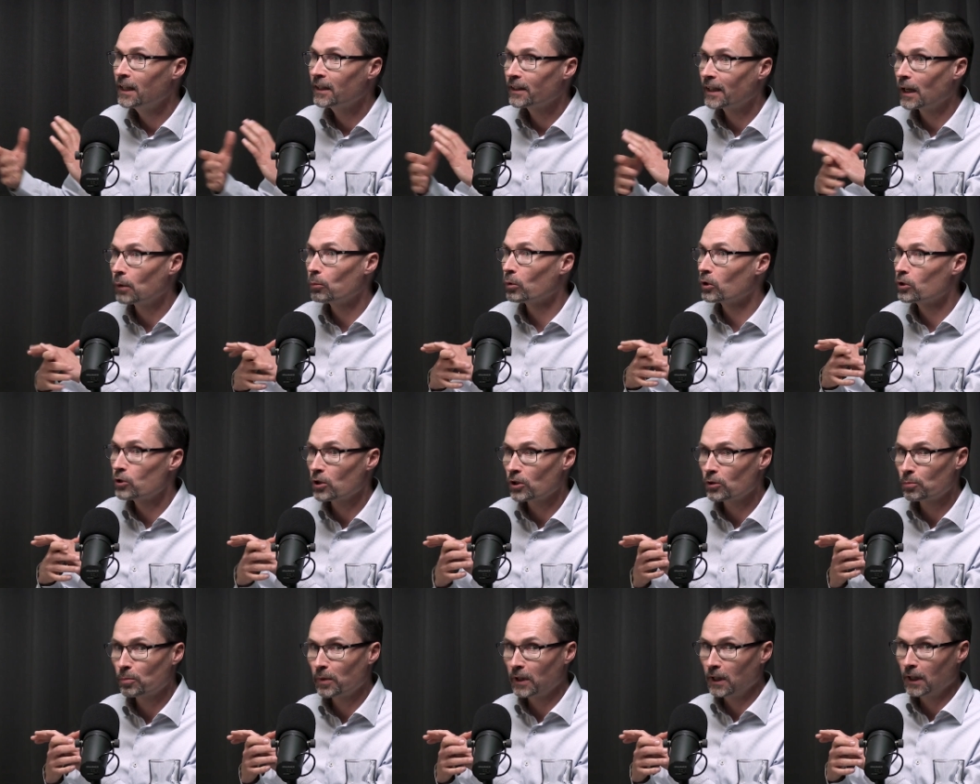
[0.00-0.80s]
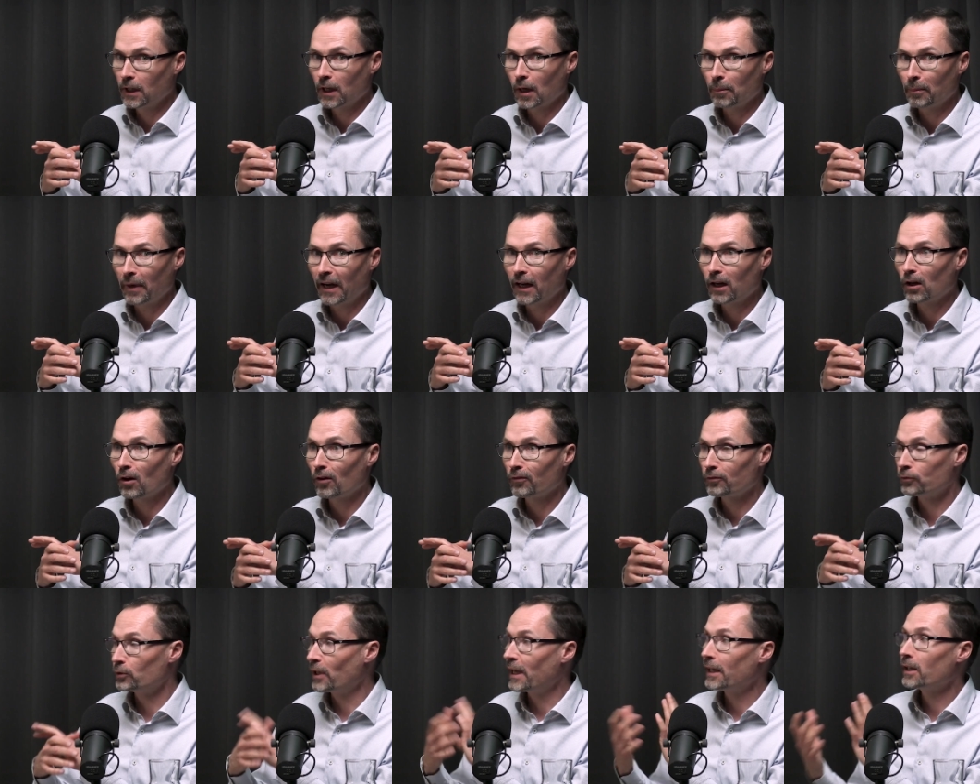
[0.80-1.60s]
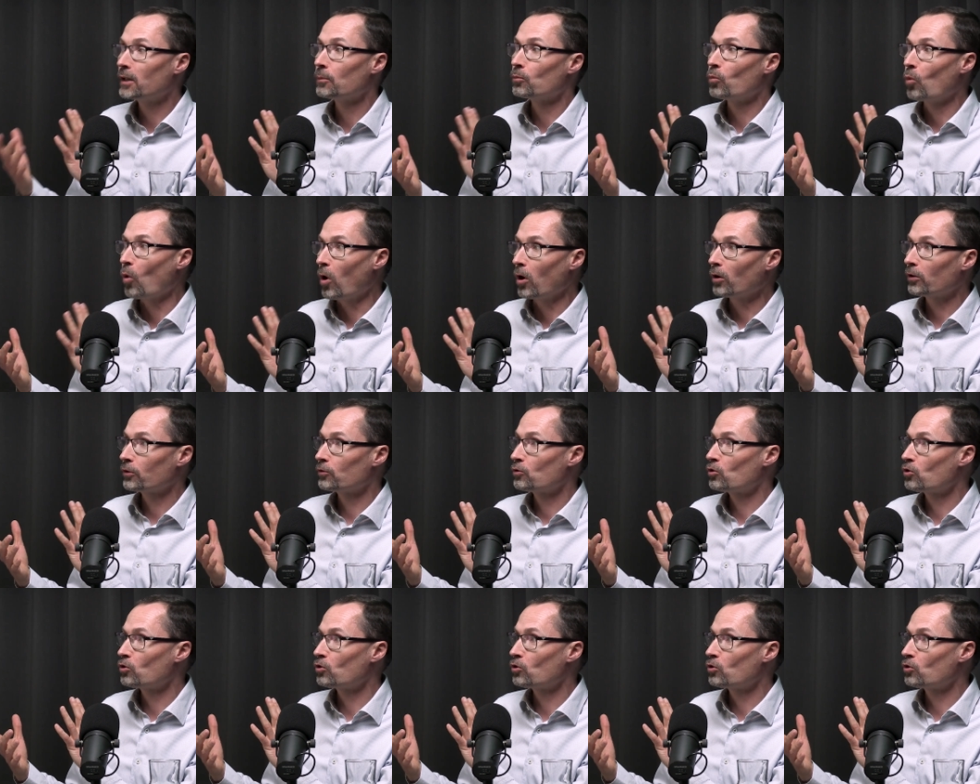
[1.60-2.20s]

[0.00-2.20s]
That will just be a matter of random walk.